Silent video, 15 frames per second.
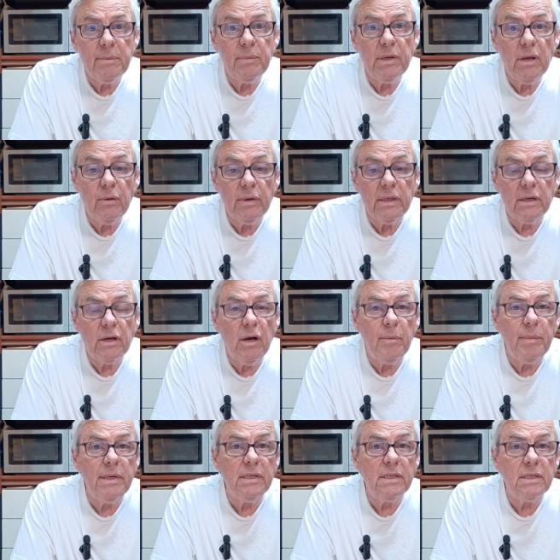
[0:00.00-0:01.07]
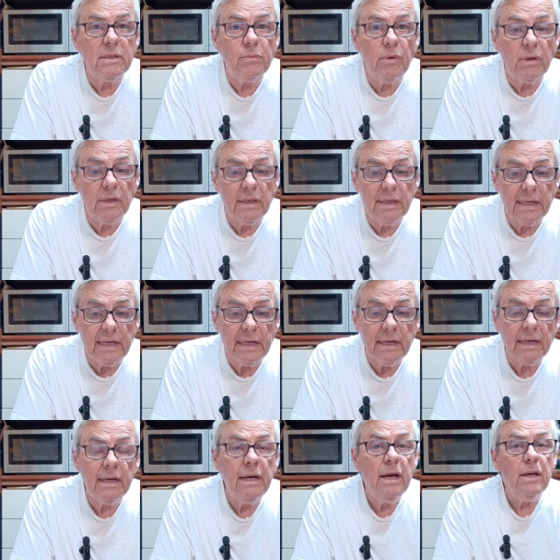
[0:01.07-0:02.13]
me know in the comments what you
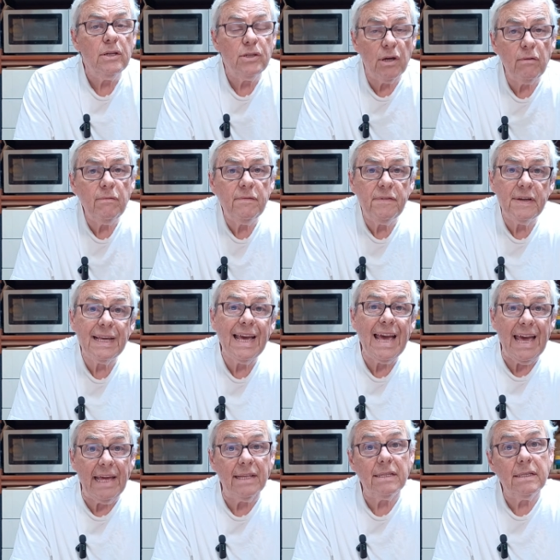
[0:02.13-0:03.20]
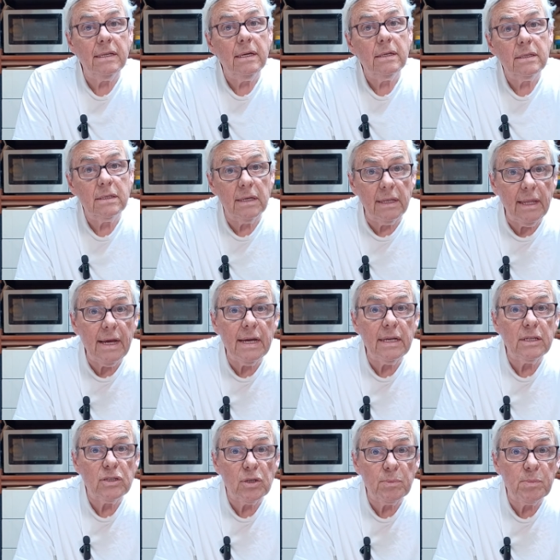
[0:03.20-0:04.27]
think. Don't forget to like,
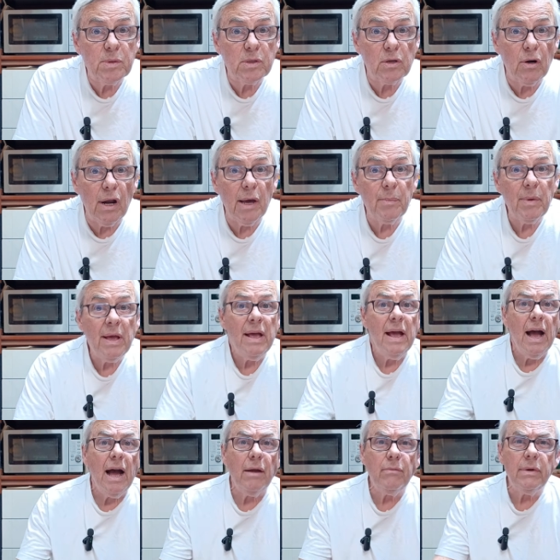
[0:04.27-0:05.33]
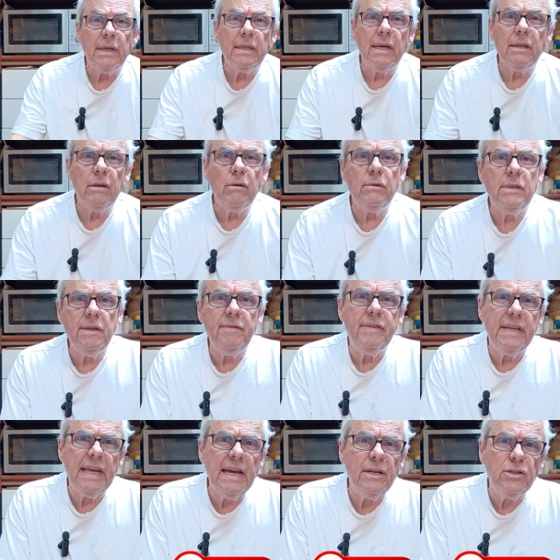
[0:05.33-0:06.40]
subscribe, and ring that
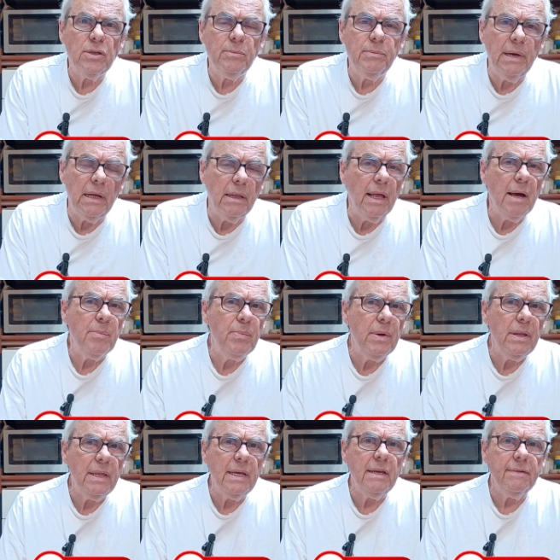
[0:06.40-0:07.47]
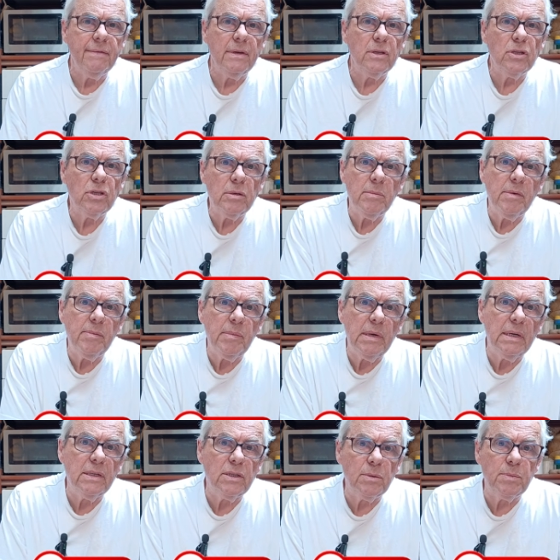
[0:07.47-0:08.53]
notification bell. I believe that some of my
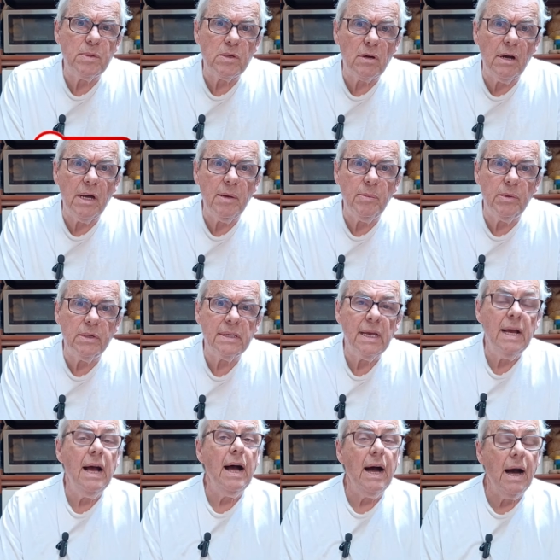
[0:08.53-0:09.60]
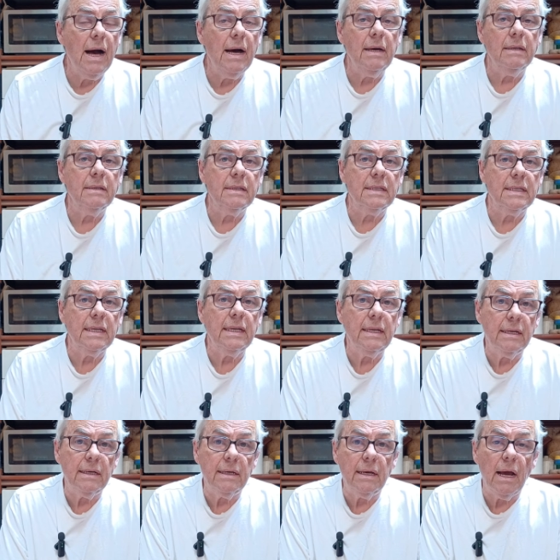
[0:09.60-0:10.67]
subscribers aren't
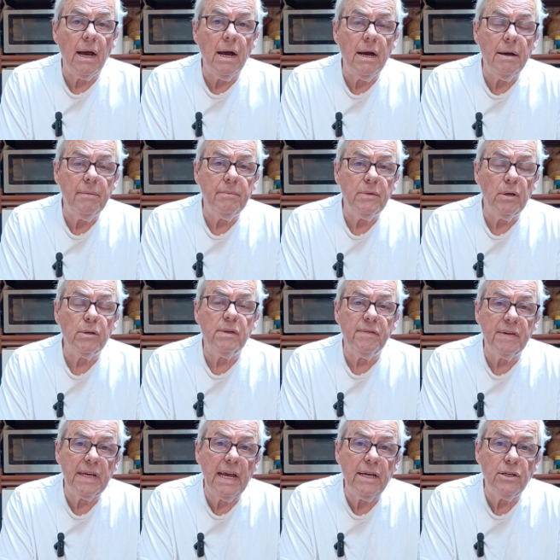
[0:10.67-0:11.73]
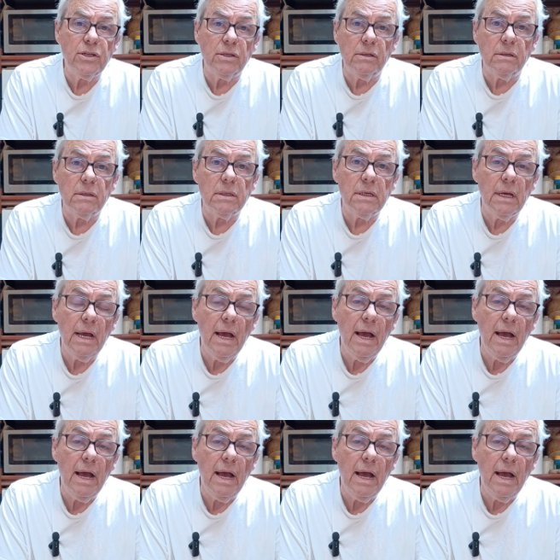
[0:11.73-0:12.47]
seeing notifications.